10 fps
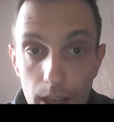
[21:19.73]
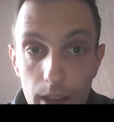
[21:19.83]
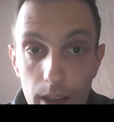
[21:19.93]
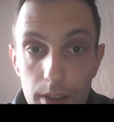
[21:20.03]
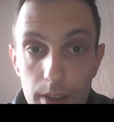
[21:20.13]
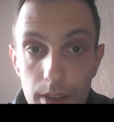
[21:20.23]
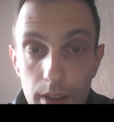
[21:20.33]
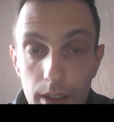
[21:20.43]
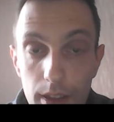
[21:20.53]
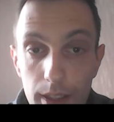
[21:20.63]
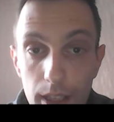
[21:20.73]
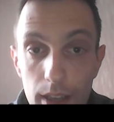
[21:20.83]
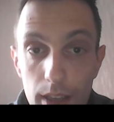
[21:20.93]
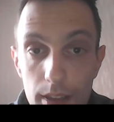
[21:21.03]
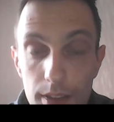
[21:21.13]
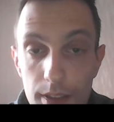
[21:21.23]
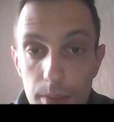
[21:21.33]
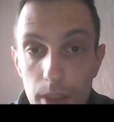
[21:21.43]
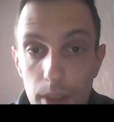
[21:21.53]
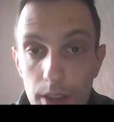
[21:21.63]
and K is a
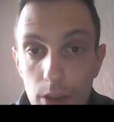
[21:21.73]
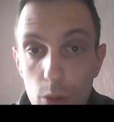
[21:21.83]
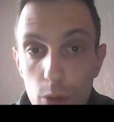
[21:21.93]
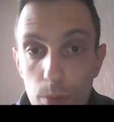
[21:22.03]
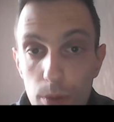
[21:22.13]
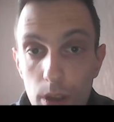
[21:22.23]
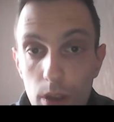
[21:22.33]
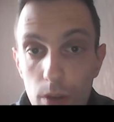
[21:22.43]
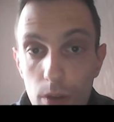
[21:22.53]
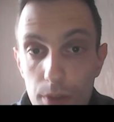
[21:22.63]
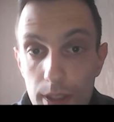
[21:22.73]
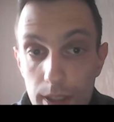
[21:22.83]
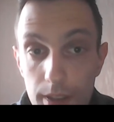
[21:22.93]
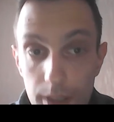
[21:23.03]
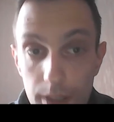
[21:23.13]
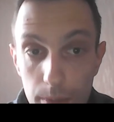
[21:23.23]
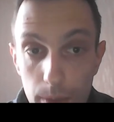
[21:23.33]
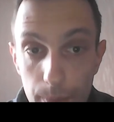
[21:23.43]
symmetric group of the set sigma.